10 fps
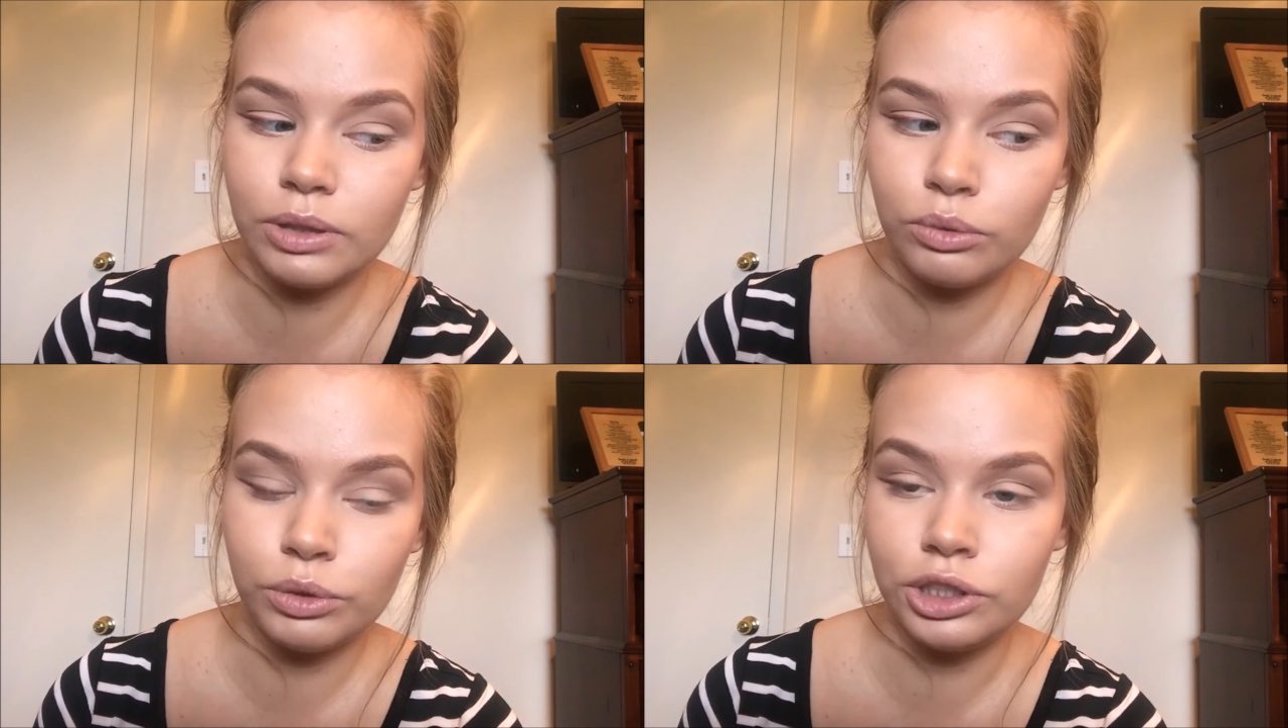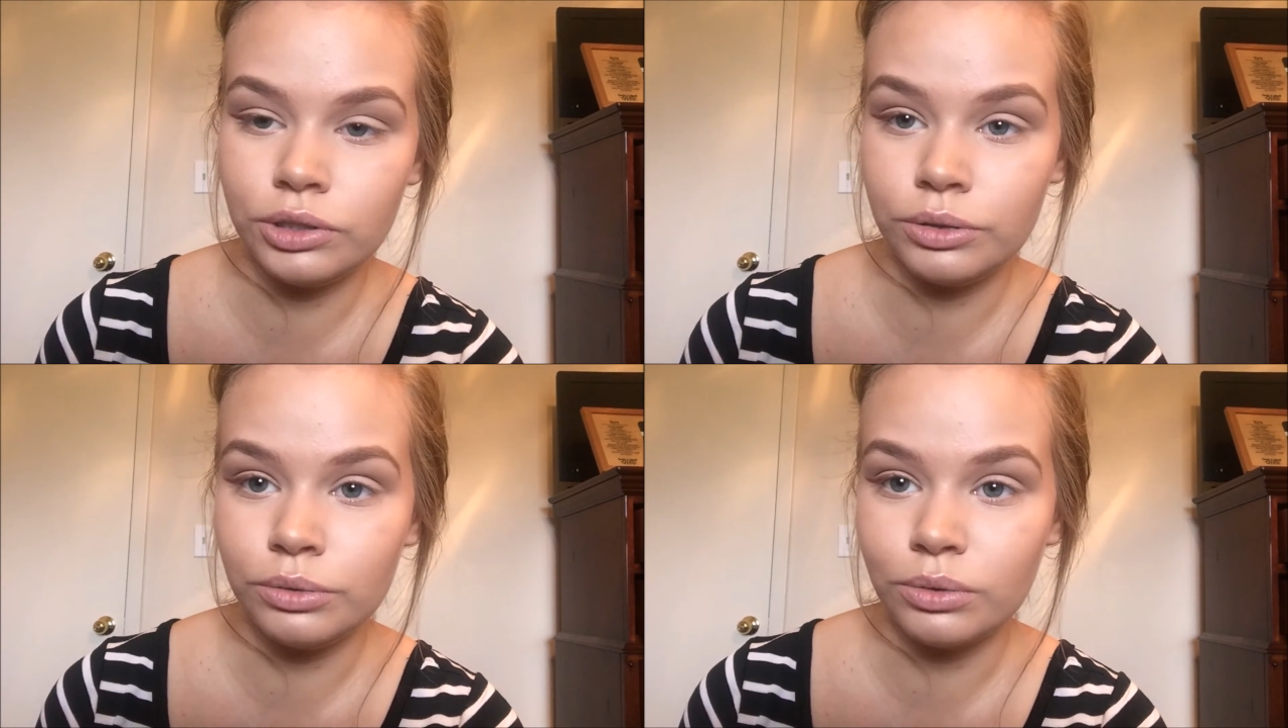when
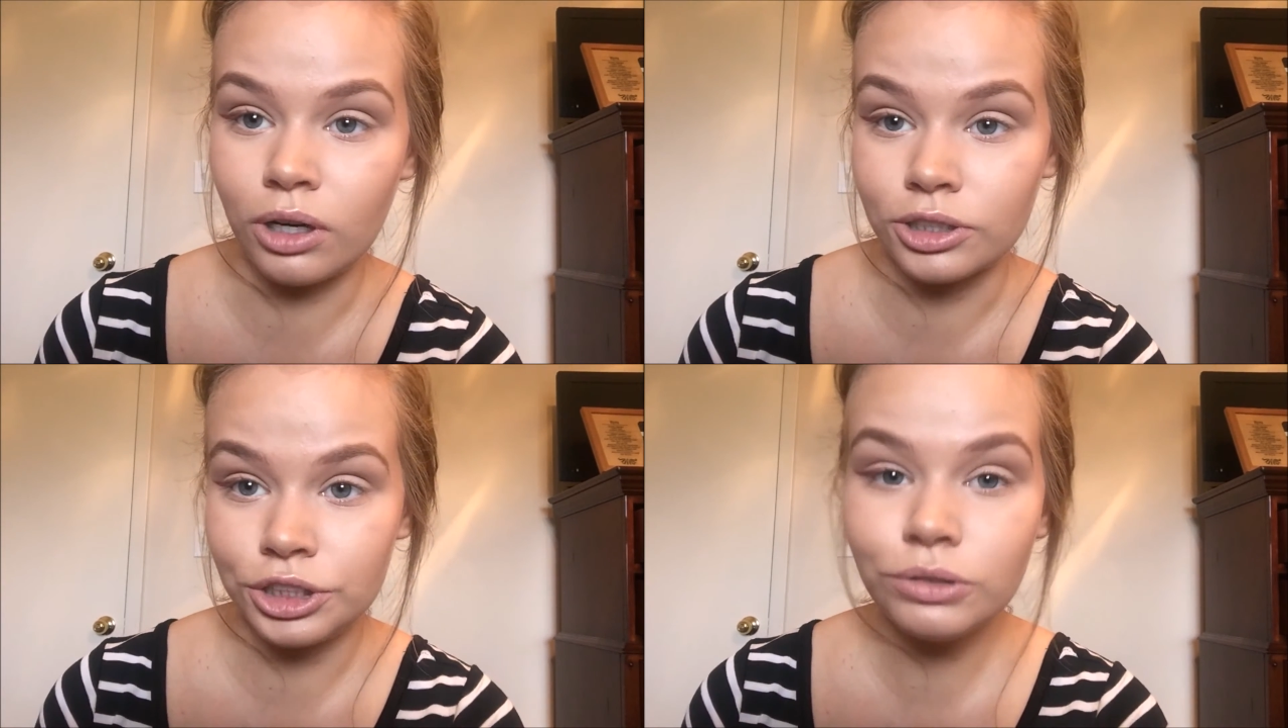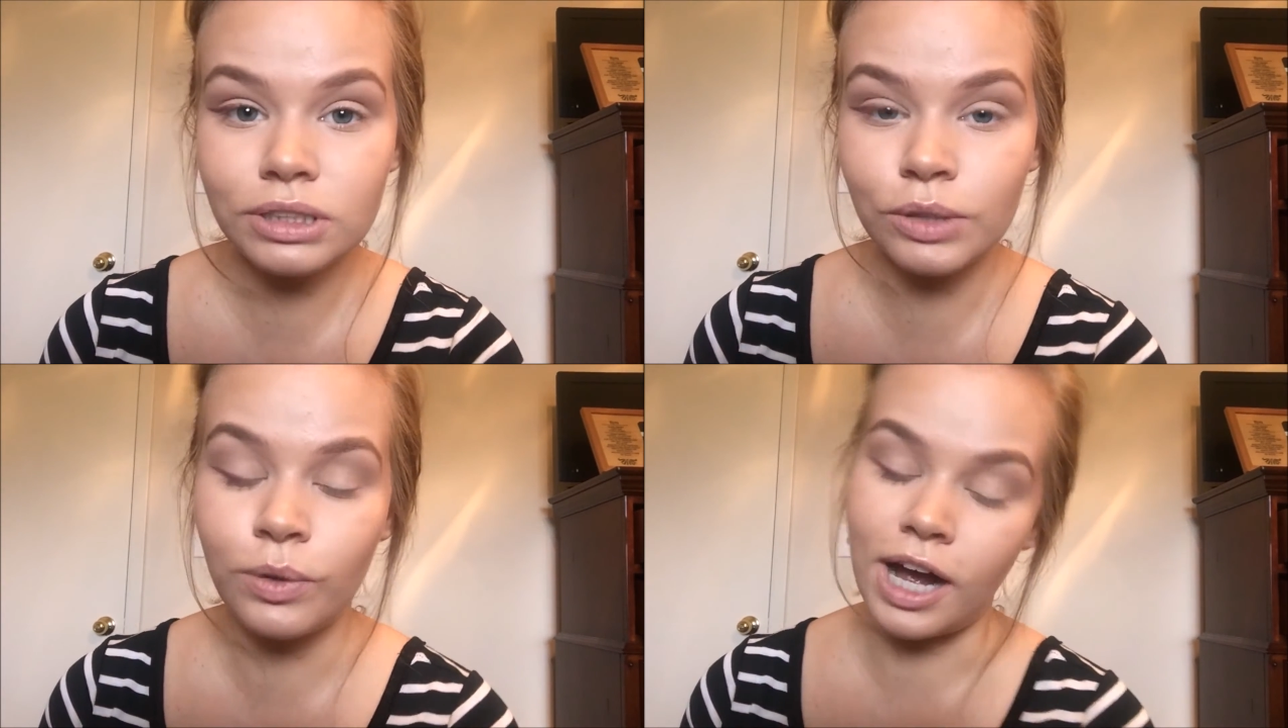you are
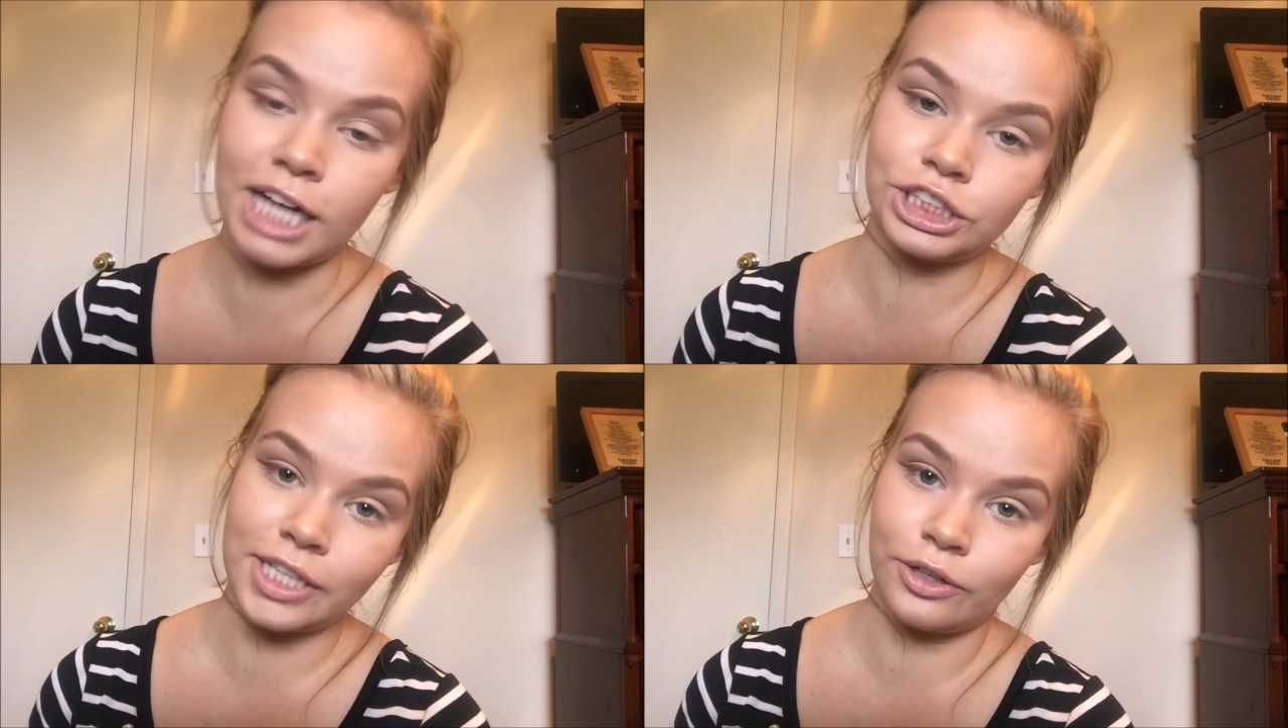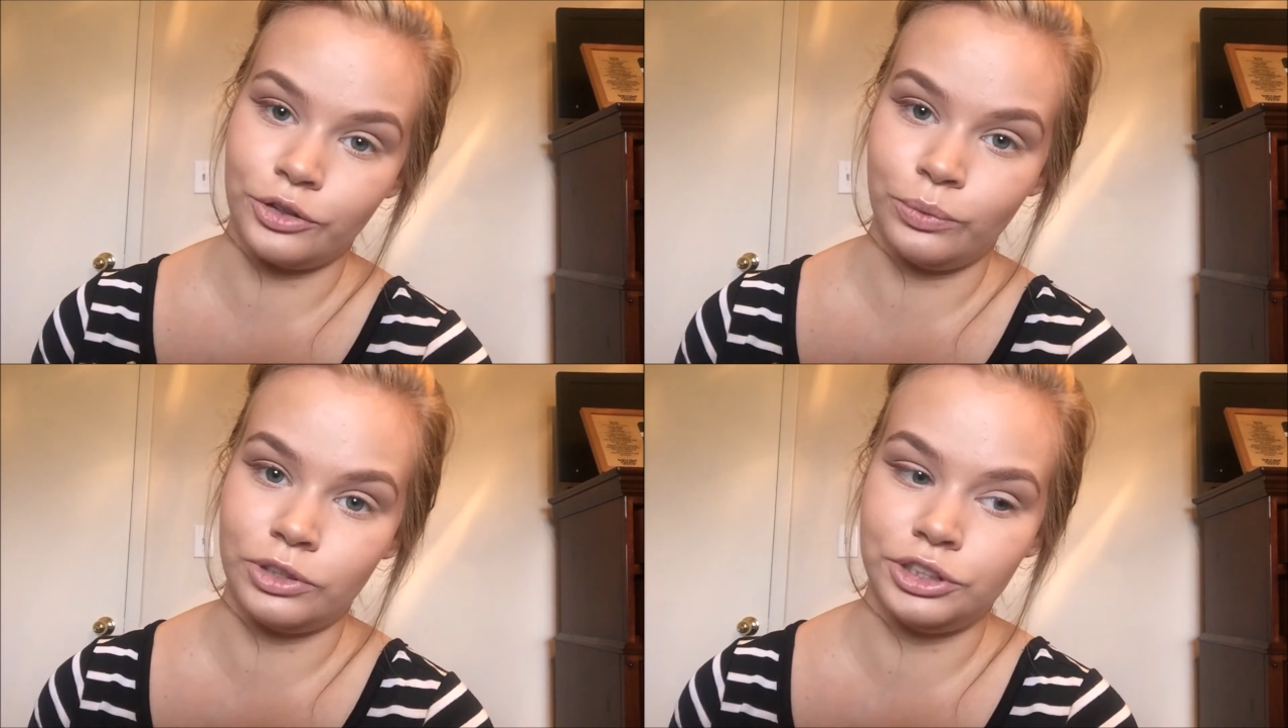choosing what eyeshadow
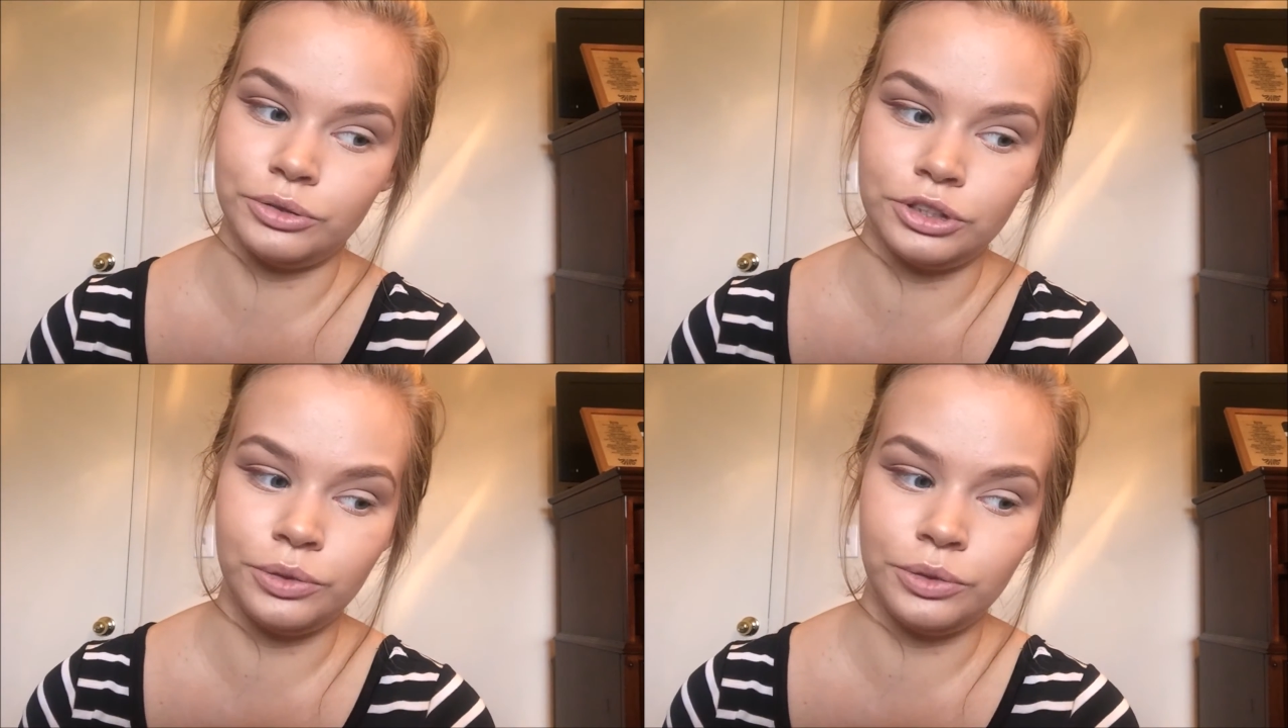you want to use,